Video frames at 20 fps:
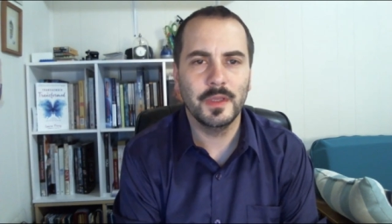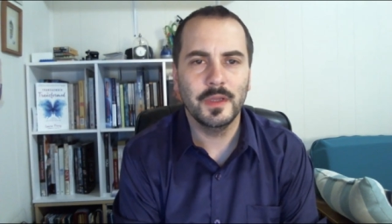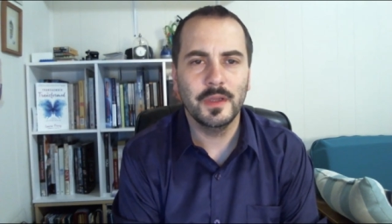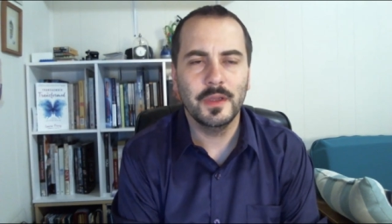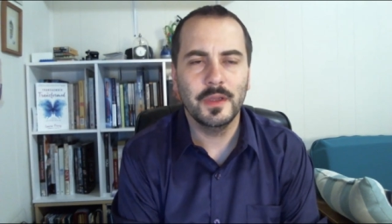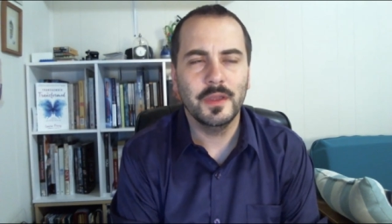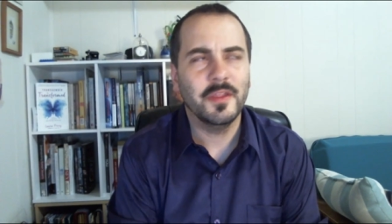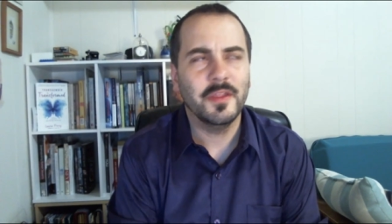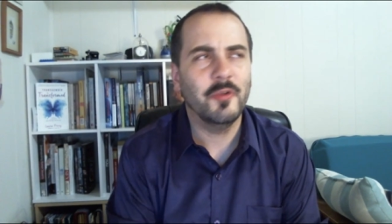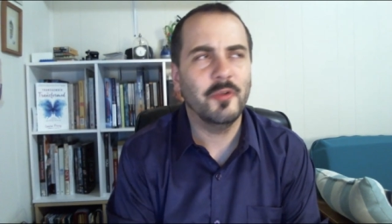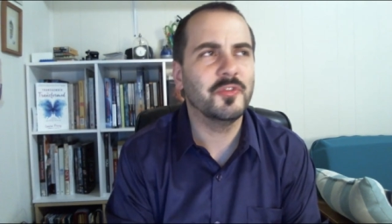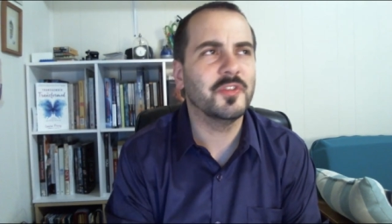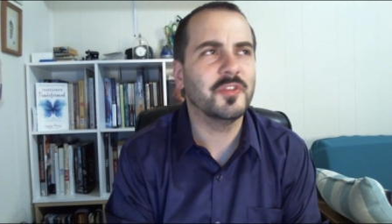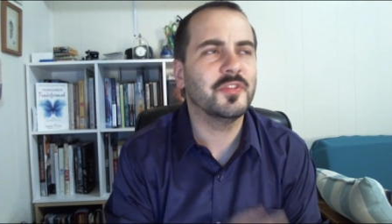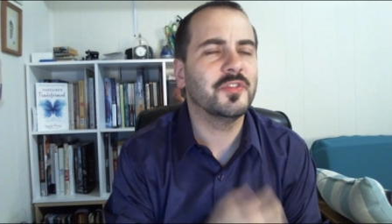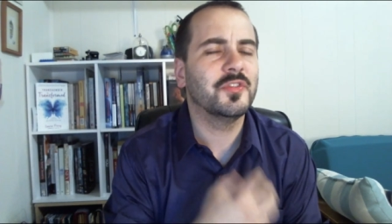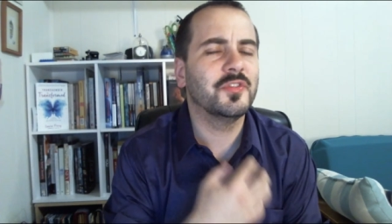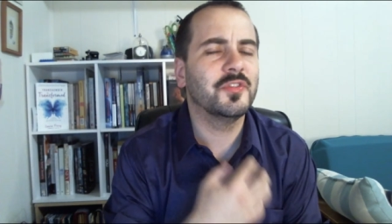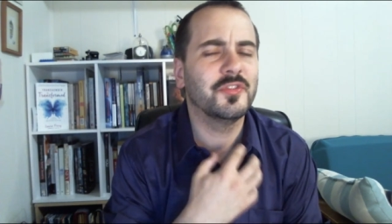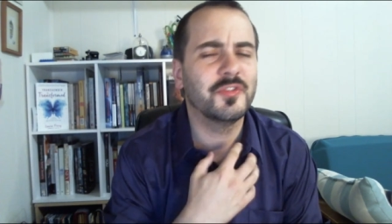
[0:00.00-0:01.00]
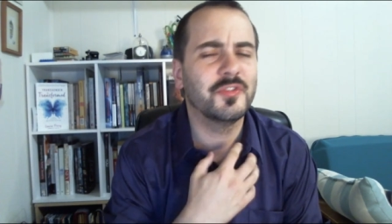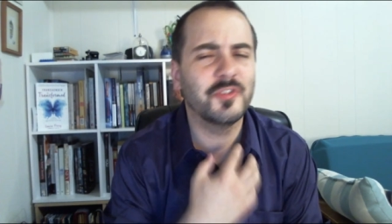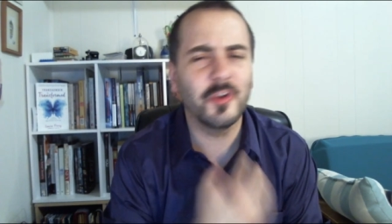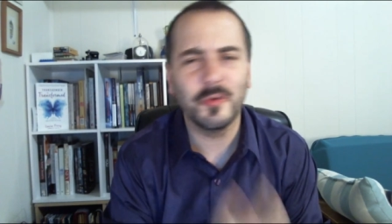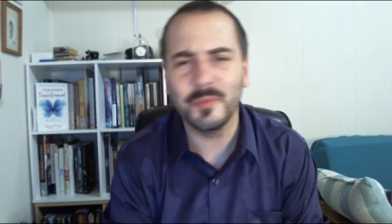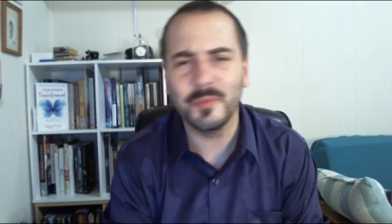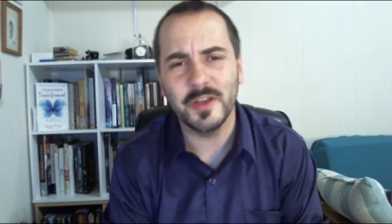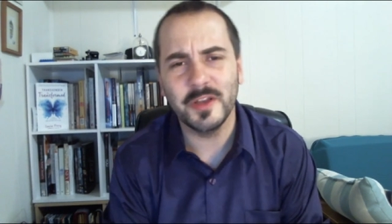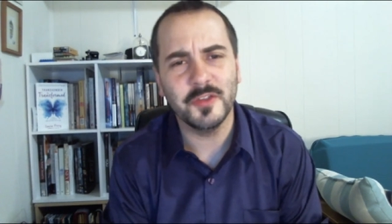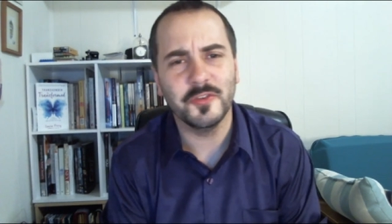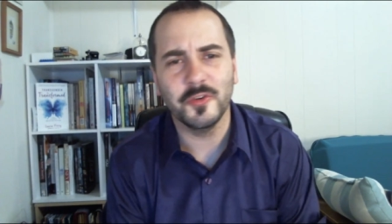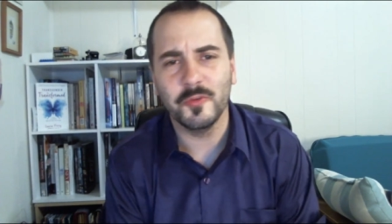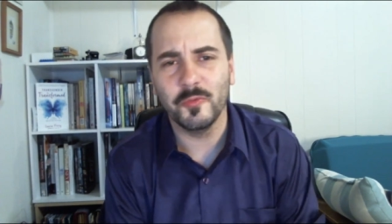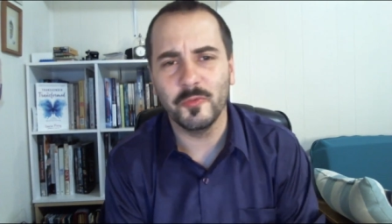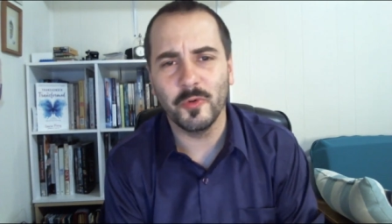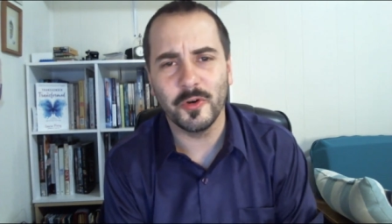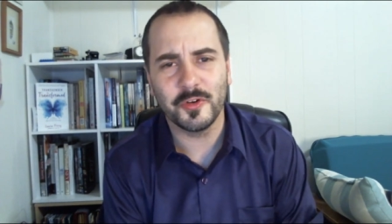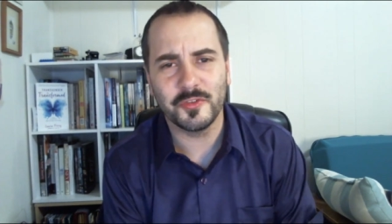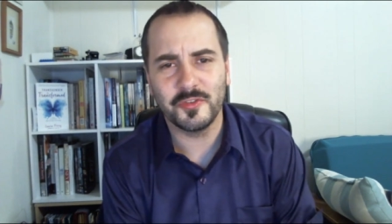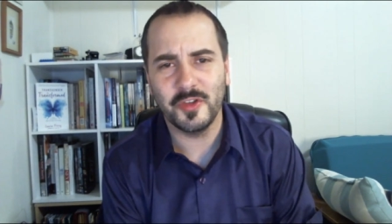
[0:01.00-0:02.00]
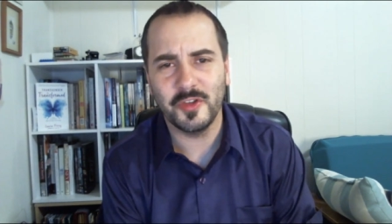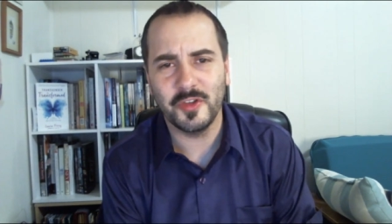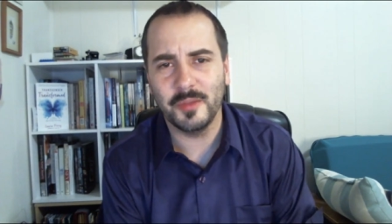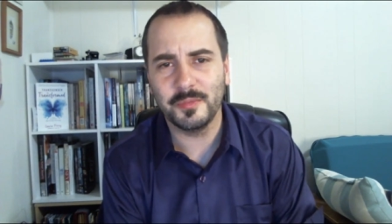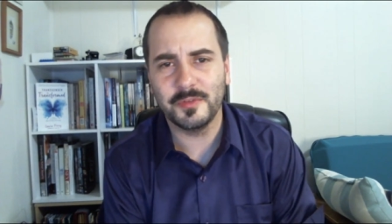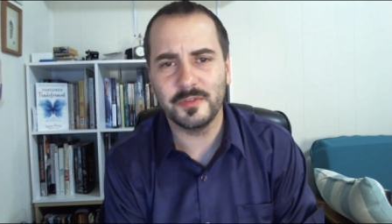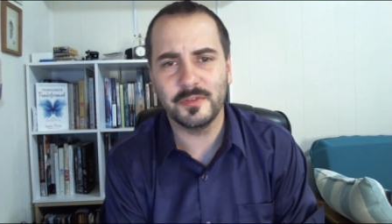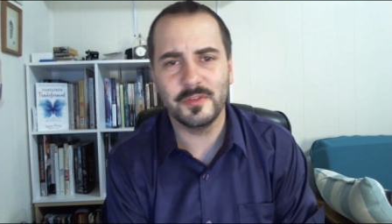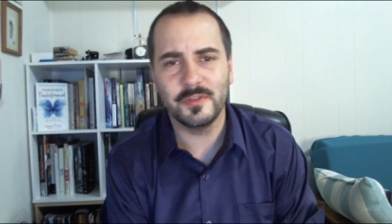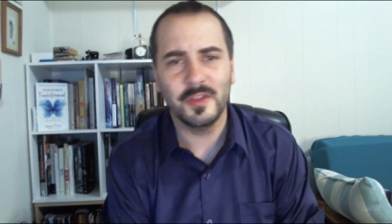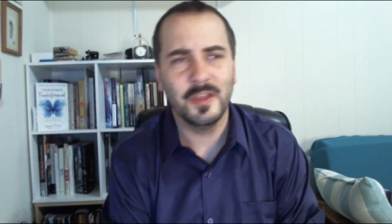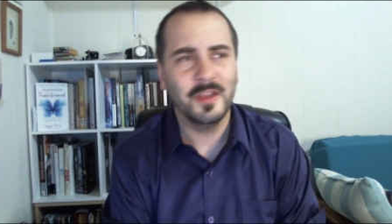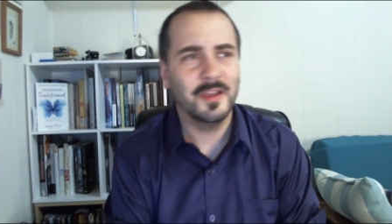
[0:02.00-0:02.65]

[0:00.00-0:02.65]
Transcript: There were just so many good workshops.